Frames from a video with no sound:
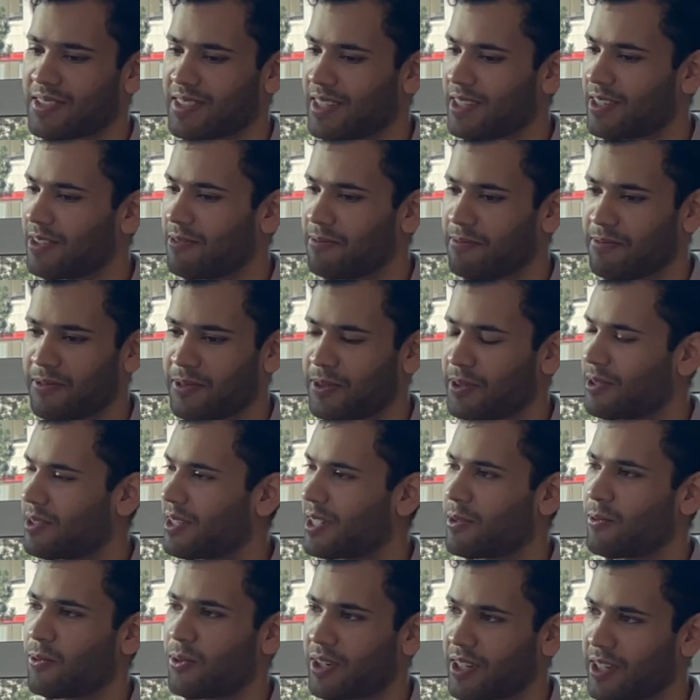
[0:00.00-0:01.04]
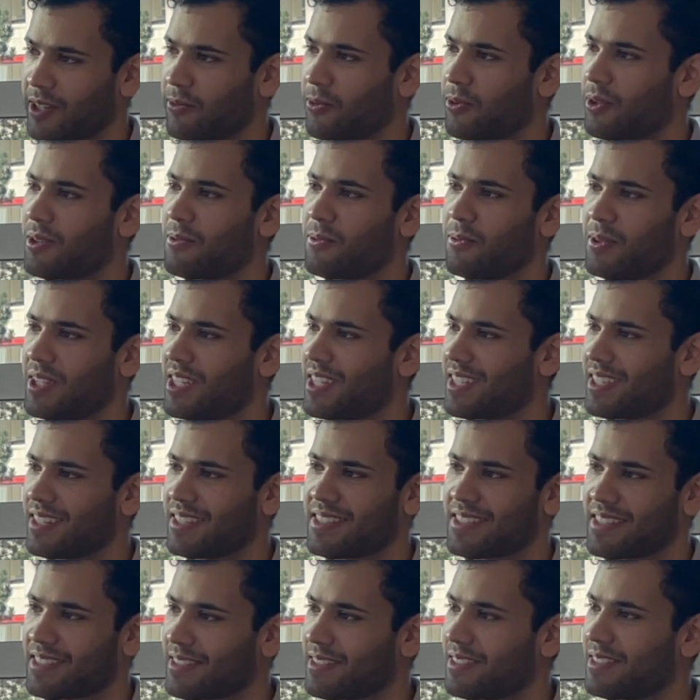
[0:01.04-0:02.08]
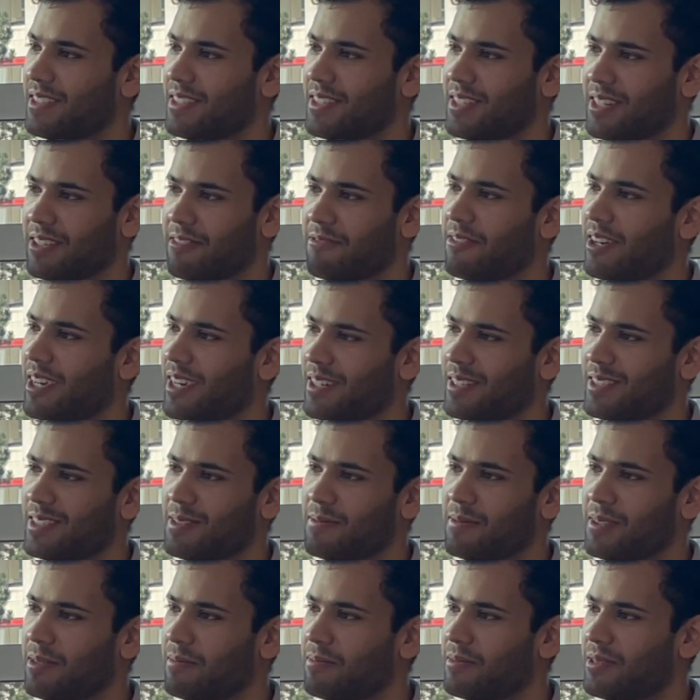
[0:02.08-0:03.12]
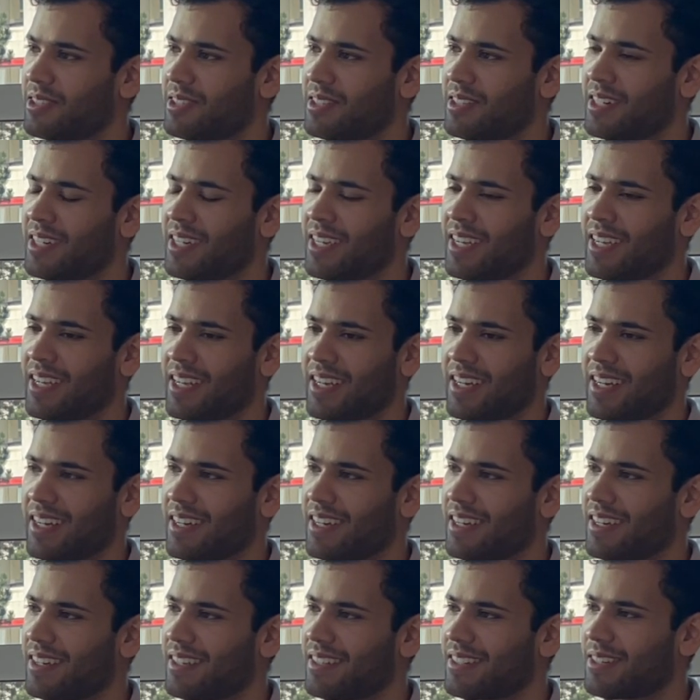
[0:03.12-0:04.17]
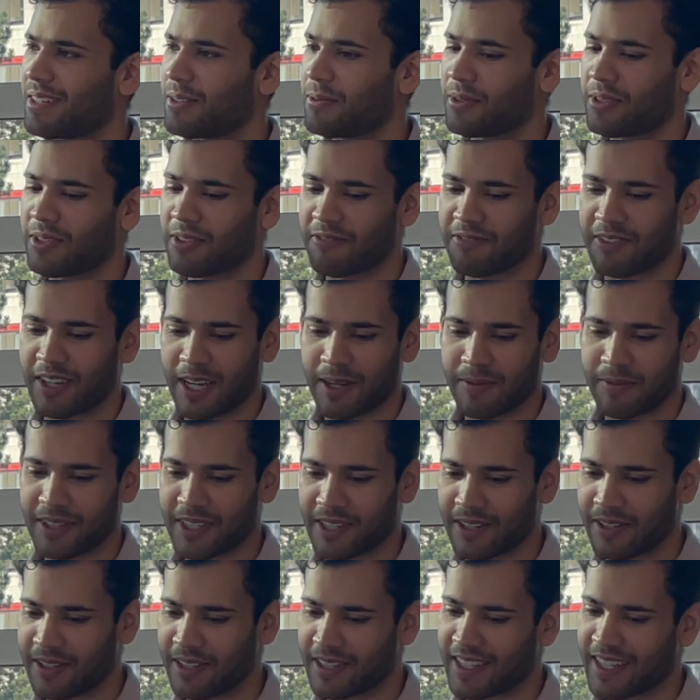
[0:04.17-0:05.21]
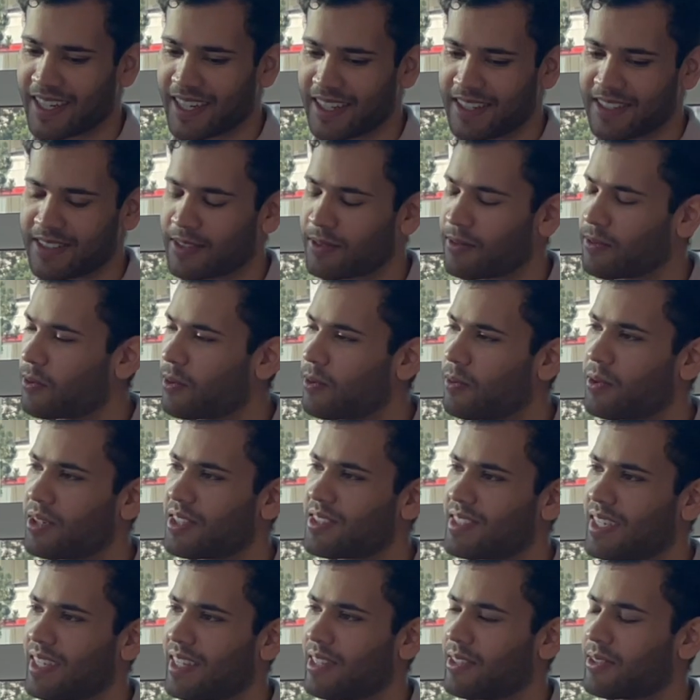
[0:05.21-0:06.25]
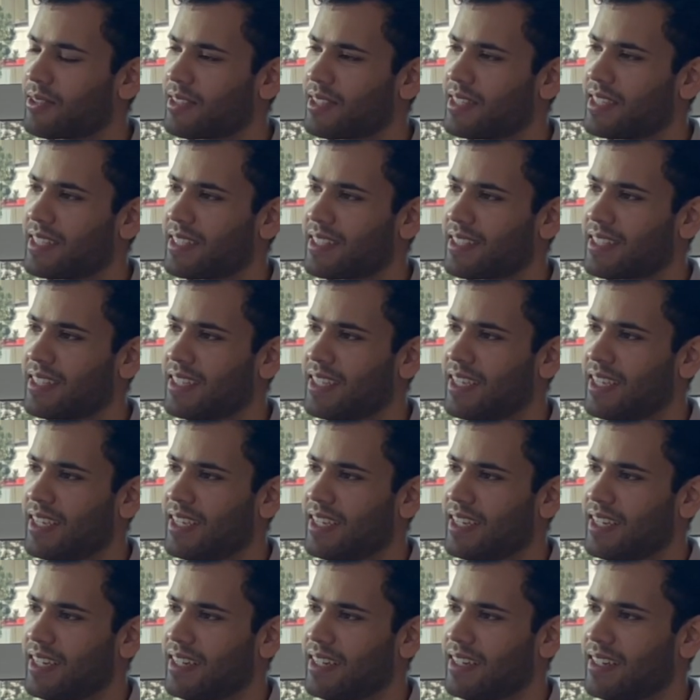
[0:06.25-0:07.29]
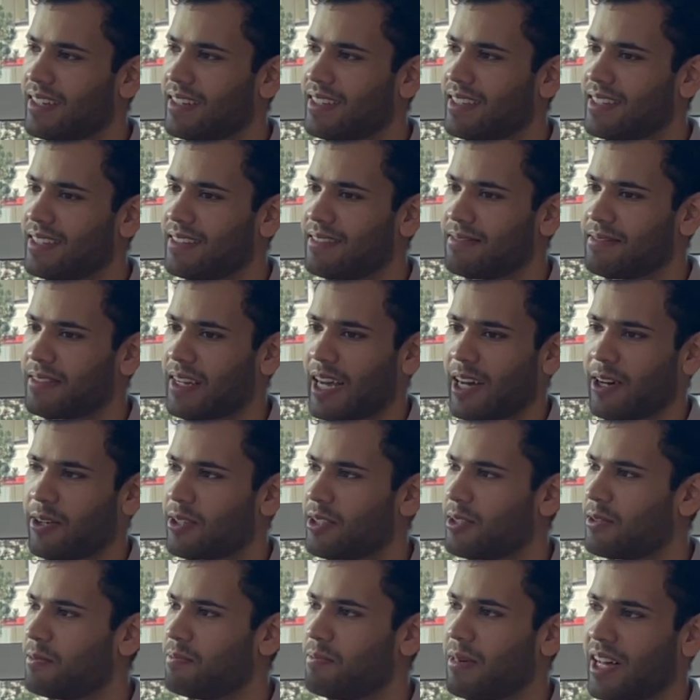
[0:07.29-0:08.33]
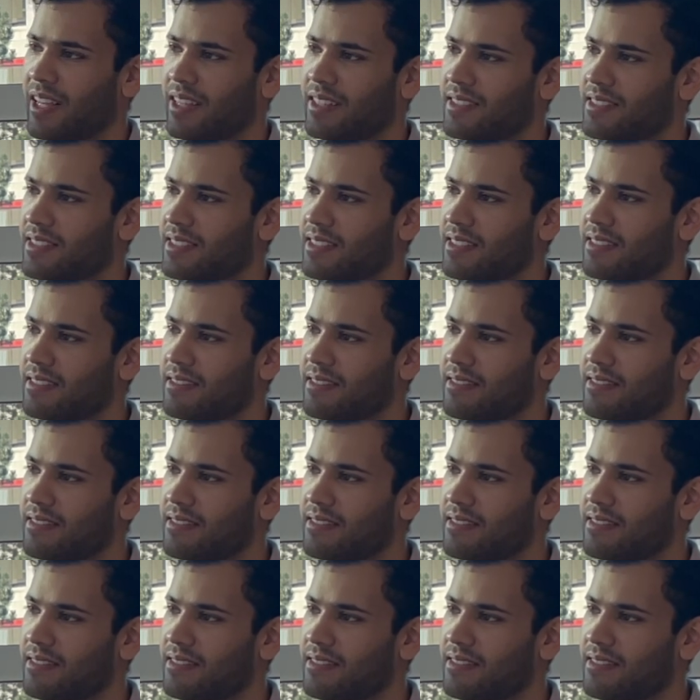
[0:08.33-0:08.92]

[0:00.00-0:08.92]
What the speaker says: that you were like working weekends as a young faculty member, with your family and all that. So what does that look like, and how do you balance it?